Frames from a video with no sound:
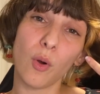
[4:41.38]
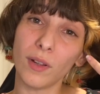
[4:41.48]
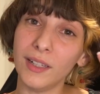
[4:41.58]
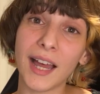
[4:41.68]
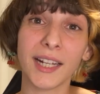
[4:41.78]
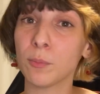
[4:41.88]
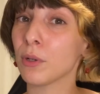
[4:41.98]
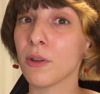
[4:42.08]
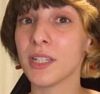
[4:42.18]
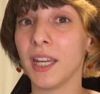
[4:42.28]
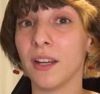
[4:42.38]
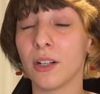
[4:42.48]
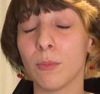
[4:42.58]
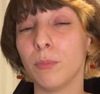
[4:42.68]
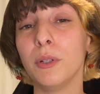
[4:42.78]
light blonde
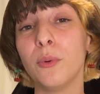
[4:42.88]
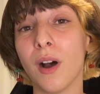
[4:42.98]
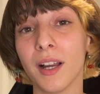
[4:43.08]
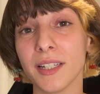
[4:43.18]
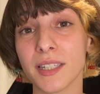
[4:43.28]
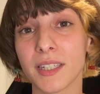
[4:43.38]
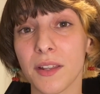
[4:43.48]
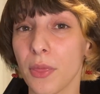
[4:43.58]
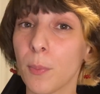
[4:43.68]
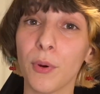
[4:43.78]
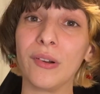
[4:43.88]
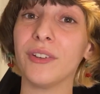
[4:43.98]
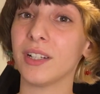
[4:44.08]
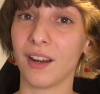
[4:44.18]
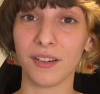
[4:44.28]
hair, blue eyes, the
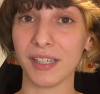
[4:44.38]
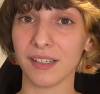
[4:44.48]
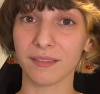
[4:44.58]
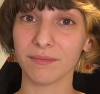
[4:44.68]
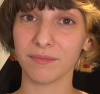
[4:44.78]
perfect aria.